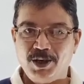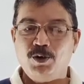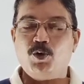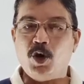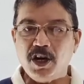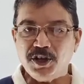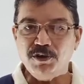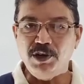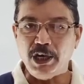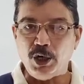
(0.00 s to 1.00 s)
what
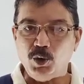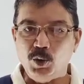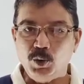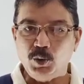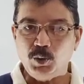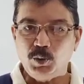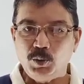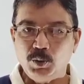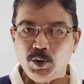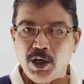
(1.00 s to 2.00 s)
you will do,
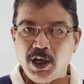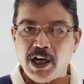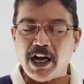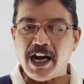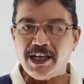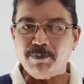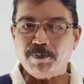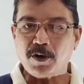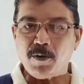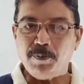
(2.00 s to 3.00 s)
at a
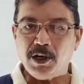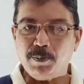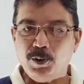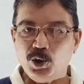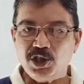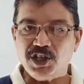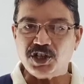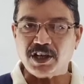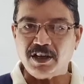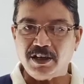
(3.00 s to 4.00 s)
proper
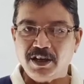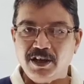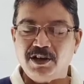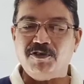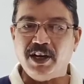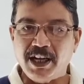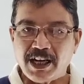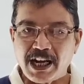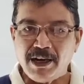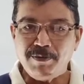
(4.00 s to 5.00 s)
position where
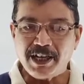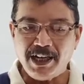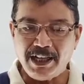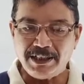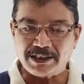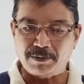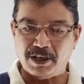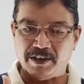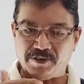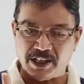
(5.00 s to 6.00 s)
I am telling some
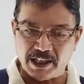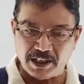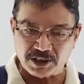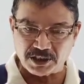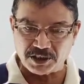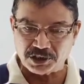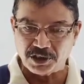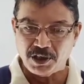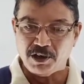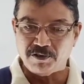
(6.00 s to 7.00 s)
definitions,
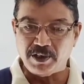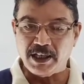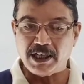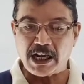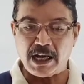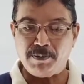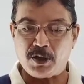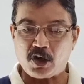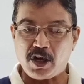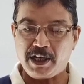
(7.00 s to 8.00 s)
where I am
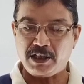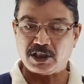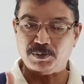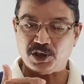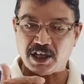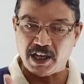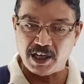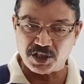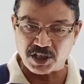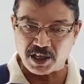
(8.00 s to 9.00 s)
drawing some
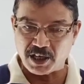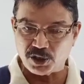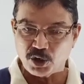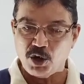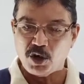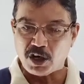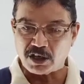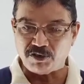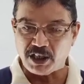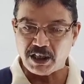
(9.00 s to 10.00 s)
sketches,
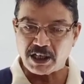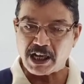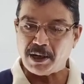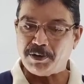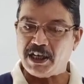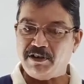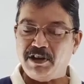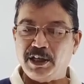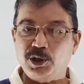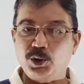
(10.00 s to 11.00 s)
or where I am
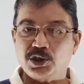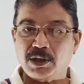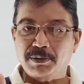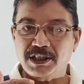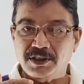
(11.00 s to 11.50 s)
giving you some